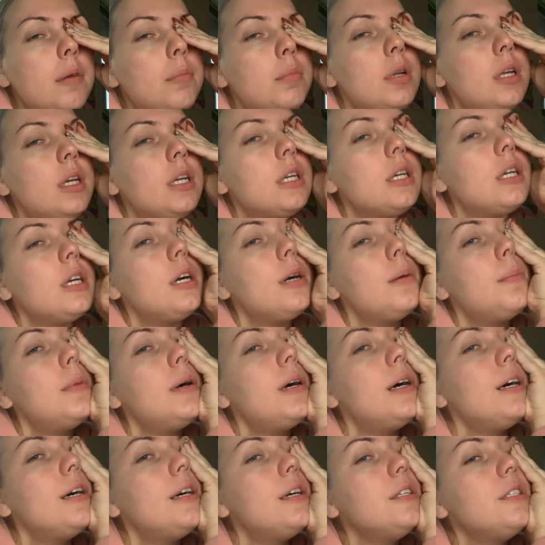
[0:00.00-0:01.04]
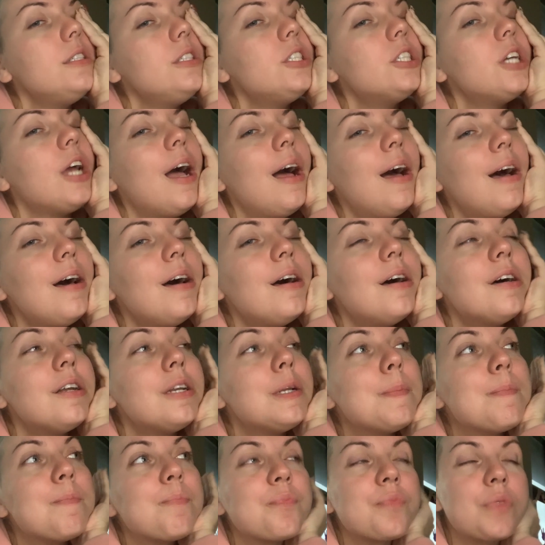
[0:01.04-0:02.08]
like, come on, child.
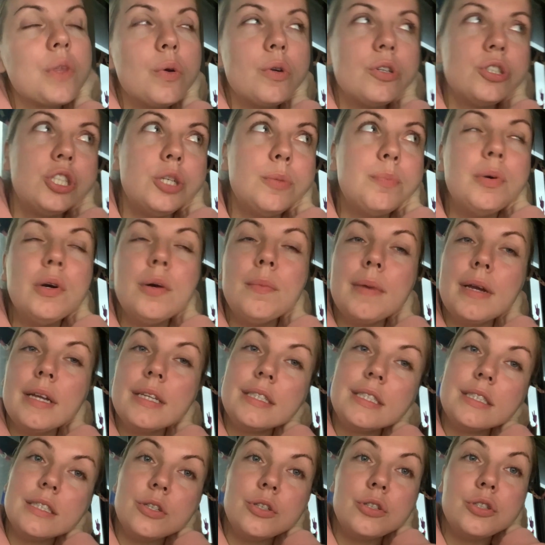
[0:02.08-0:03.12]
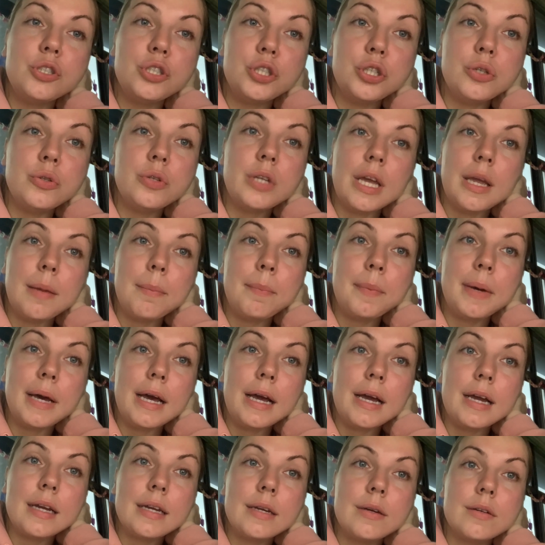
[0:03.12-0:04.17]
Well, she put my due, due date
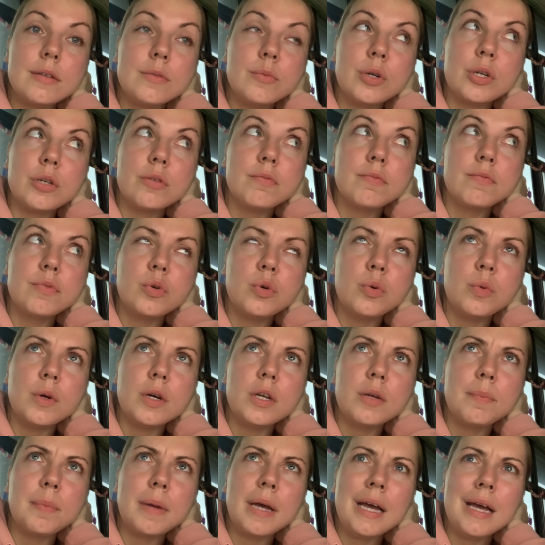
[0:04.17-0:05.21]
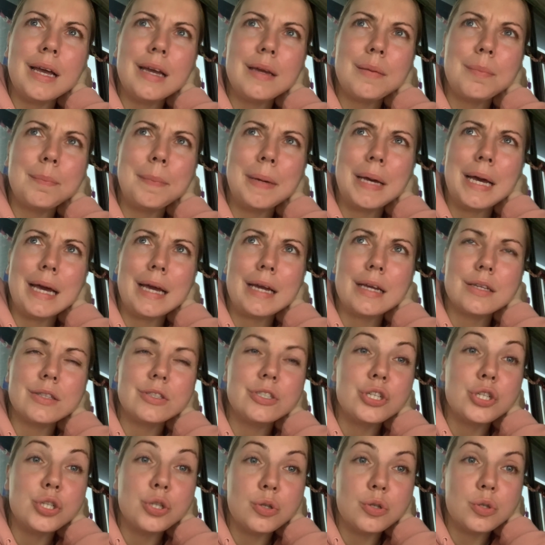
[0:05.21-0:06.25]
back, well, forward, back, back
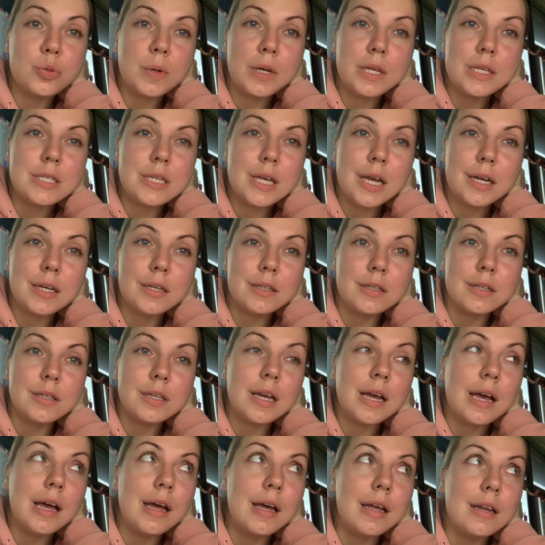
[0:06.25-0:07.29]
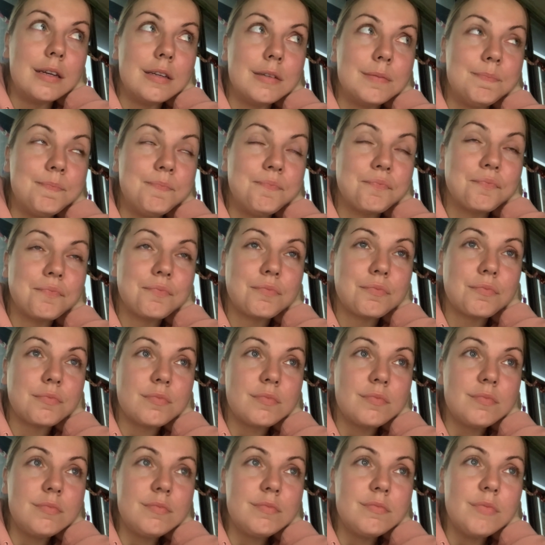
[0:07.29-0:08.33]
to June 22nd. And
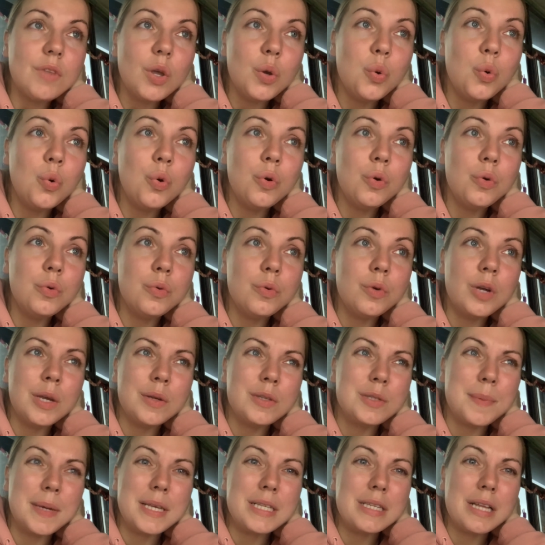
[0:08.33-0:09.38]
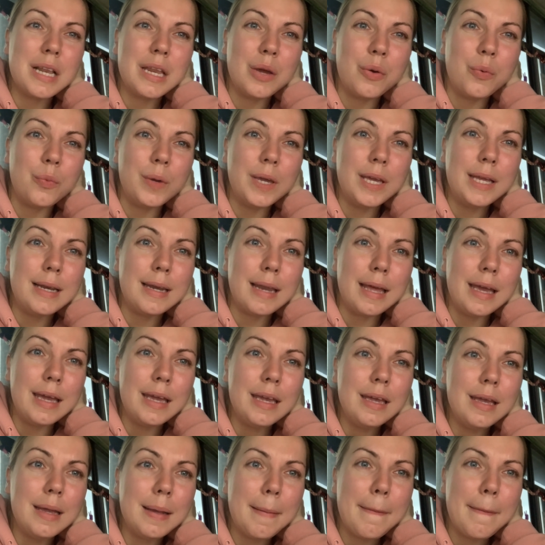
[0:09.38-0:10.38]
it was basically a week late.